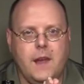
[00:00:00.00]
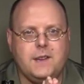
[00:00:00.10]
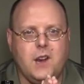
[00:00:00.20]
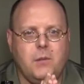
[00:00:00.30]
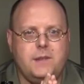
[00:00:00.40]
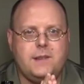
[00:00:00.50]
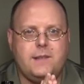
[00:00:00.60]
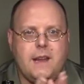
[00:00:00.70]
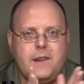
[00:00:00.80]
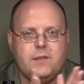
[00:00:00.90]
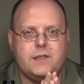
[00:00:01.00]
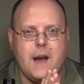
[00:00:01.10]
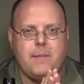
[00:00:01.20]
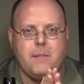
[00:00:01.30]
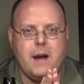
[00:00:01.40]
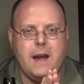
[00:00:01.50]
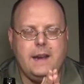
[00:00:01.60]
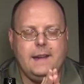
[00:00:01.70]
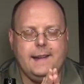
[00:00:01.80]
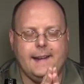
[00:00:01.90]
as always, thank you for stopping
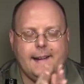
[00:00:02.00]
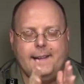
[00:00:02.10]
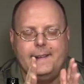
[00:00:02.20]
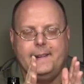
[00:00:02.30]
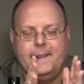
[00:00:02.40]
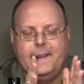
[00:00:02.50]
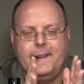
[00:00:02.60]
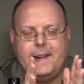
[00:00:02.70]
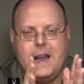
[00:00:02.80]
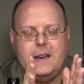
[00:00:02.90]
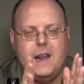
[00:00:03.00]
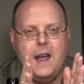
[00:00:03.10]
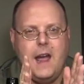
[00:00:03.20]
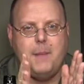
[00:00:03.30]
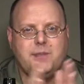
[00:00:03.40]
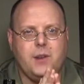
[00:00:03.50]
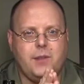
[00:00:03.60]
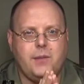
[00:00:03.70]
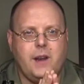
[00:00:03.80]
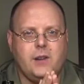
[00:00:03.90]
by. Uh, again,
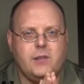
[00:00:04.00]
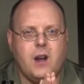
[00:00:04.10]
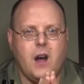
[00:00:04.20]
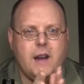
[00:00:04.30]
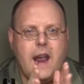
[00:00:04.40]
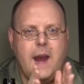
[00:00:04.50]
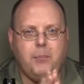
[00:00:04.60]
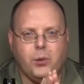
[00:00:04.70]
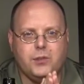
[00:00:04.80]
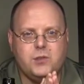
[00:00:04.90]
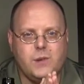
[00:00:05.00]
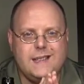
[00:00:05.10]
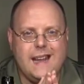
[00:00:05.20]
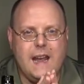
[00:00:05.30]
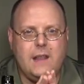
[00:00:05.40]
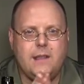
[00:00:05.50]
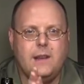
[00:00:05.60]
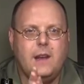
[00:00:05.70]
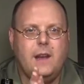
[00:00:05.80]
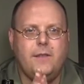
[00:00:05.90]
episode 300 on April 28th.
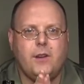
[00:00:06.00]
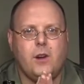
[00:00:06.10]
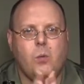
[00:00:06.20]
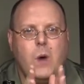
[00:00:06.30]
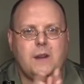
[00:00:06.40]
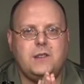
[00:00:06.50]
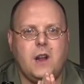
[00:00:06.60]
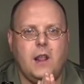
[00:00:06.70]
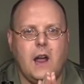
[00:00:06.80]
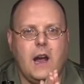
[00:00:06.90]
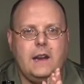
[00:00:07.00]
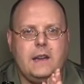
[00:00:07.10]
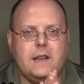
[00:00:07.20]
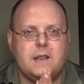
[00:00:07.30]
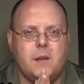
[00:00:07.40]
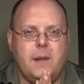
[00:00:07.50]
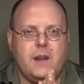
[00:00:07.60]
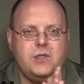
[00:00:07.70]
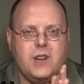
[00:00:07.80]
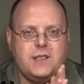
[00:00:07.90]
If you're going to watch it online, it's going to be
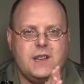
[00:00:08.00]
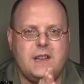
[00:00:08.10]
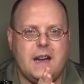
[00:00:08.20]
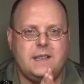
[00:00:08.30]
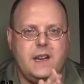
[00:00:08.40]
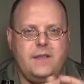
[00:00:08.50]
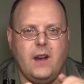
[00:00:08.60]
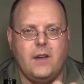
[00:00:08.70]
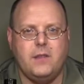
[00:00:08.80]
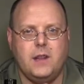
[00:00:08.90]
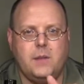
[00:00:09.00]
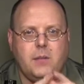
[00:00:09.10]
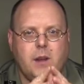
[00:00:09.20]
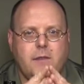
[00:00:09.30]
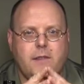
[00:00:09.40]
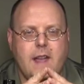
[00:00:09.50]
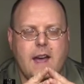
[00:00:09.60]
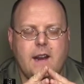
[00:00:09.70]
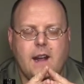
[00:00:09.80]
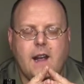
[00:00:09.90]
on justin.tv. I'll have the link below for
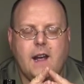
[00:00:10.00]
that.